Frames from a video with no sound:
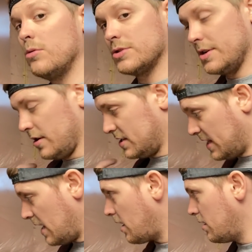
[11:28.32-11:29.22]
was a nice
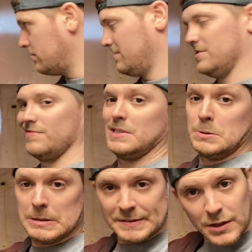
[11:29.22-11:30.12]
thick coat, which is obviously
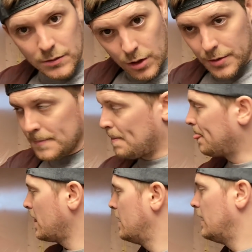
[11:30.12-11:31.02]
why I got the run.
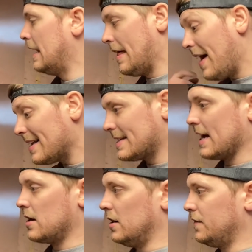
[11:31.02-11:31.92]
Let that
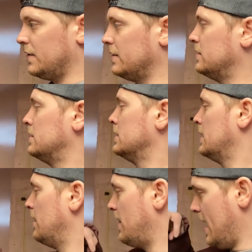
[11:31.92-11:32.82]
tack off,
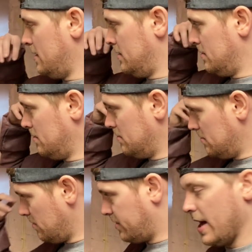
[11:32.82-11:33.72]
then
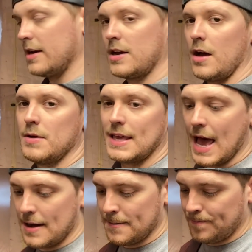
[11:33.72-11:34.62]
third coat
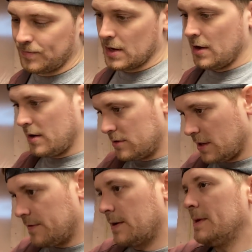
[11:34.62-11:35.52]
again. Turn
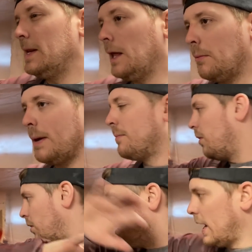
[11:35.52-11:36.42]
the fan up a little bit
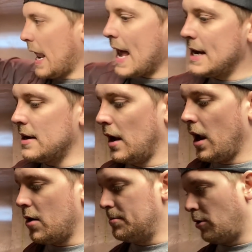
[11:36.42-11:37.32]
more, laid a
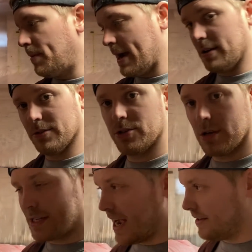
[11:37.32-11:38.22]
load more paint on, so
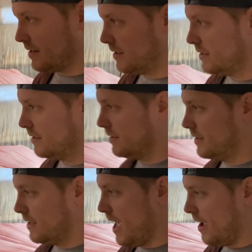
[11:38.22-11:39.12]
it's had,
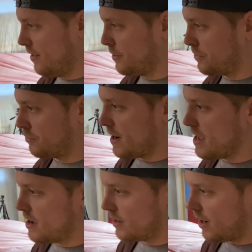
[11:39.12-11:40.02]
yeah, 3
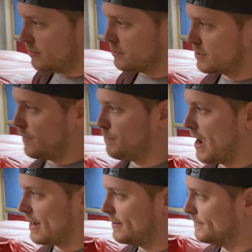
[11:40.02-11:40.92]
coats of
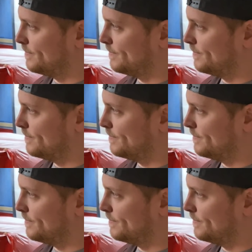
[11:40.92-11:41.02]
paint